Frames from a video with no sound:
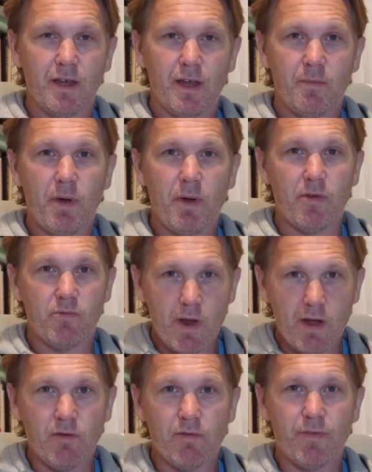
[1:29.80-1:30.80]
But the
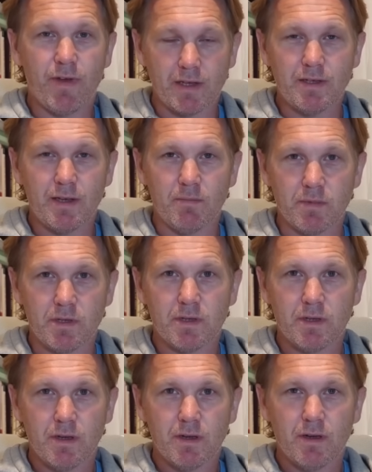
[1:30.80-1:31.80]
real victims
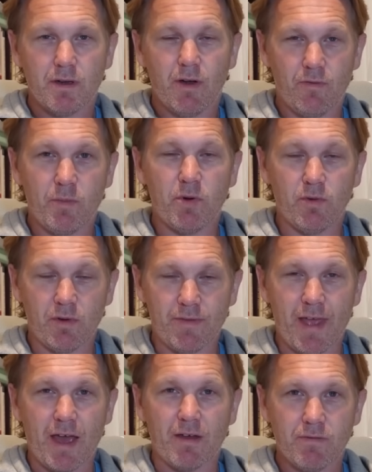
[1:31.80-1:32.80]
of the pool of
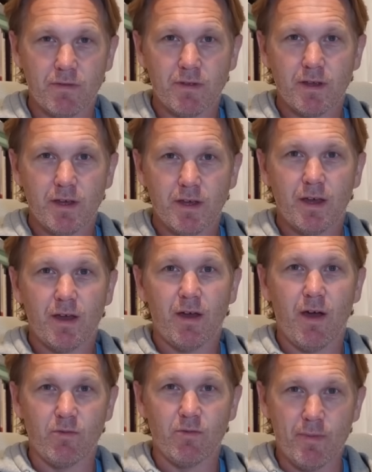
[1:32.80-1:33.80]
death
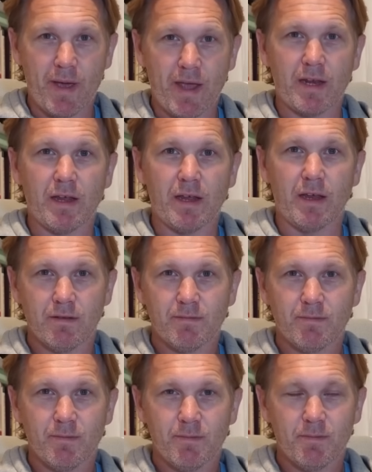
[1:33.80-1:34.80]
are Romania.
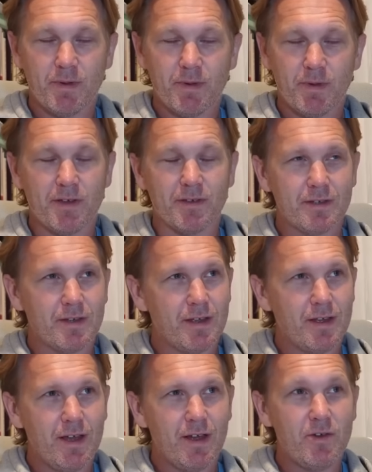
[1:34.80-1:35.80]
Because
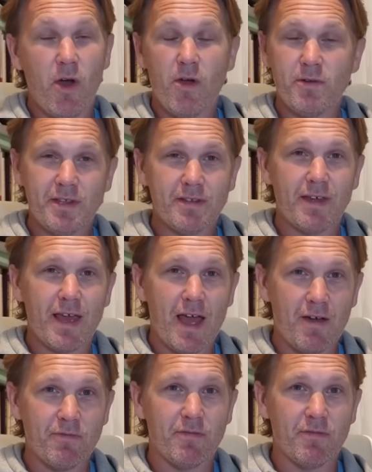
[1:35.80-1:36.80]
not only do they
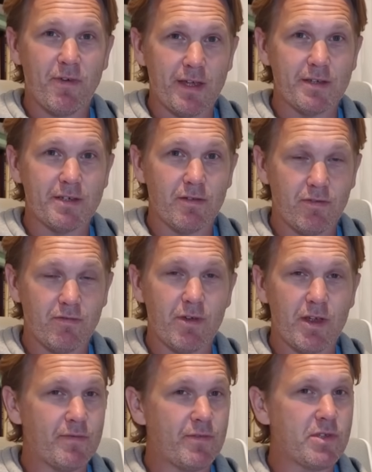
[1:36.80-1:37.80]
have to face
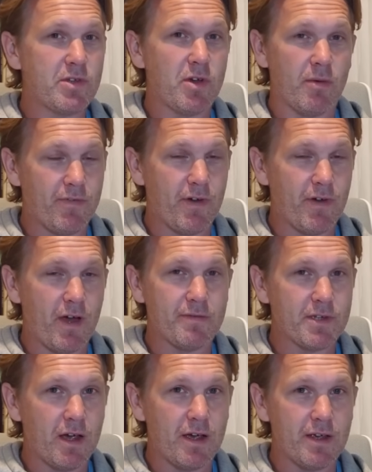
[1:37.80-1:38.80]
three of the top five
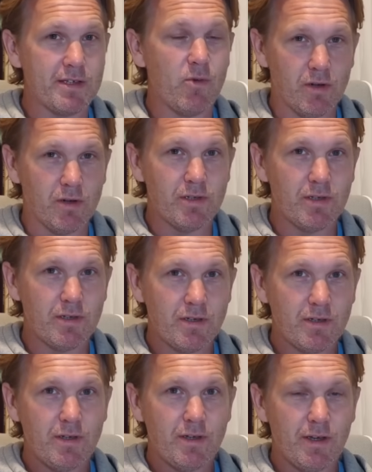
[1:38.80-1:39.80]
sides in the world,
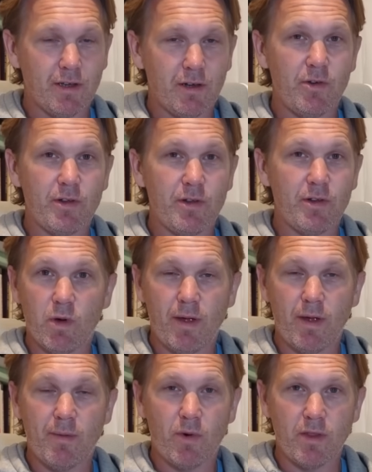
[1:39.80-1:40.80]
including the world
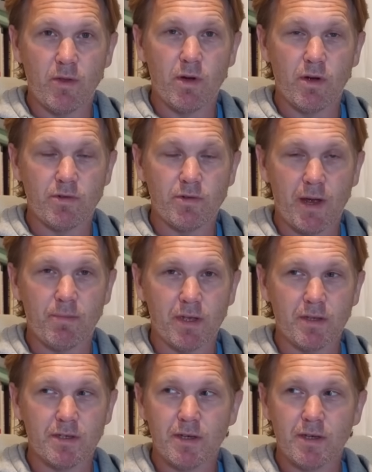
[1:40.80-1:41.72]
number one and the world champions,